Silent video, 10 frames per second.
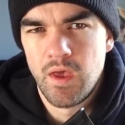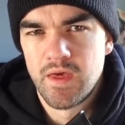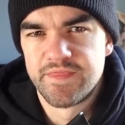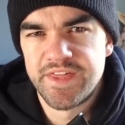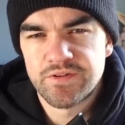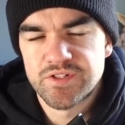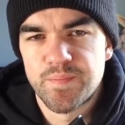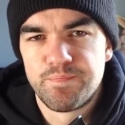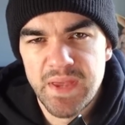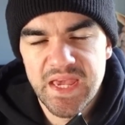There is a
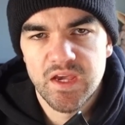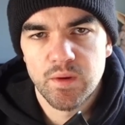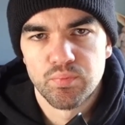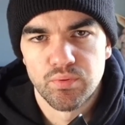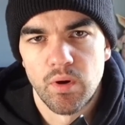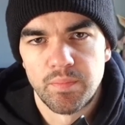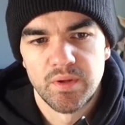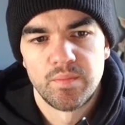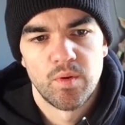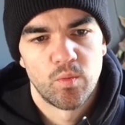big
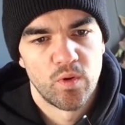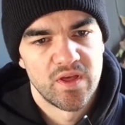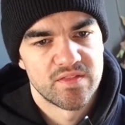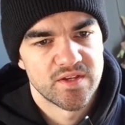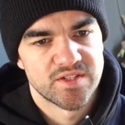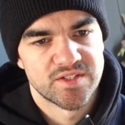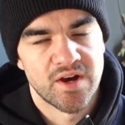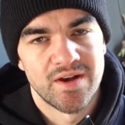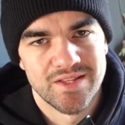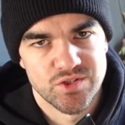problem with
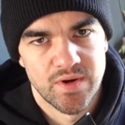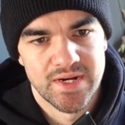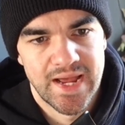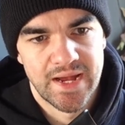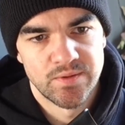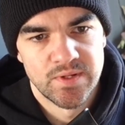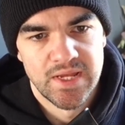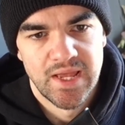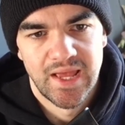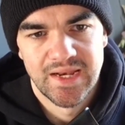science right now,
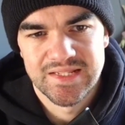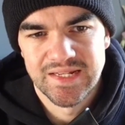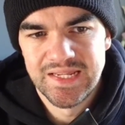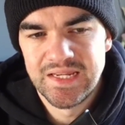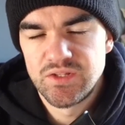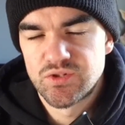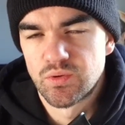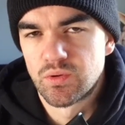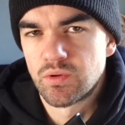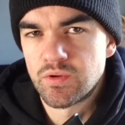and it's leading
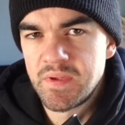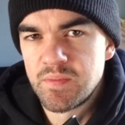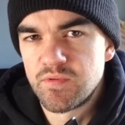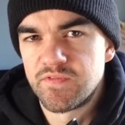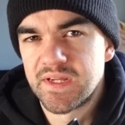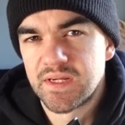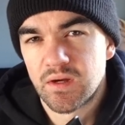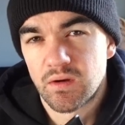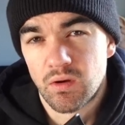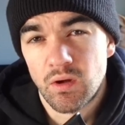to a lot of people feeling
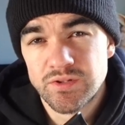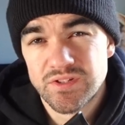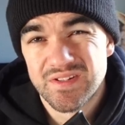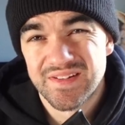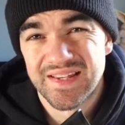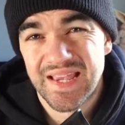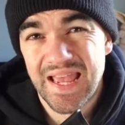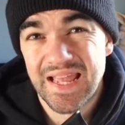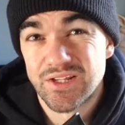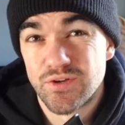lost
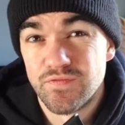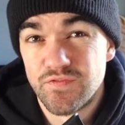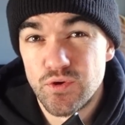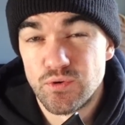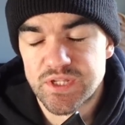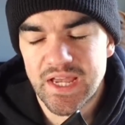and confused.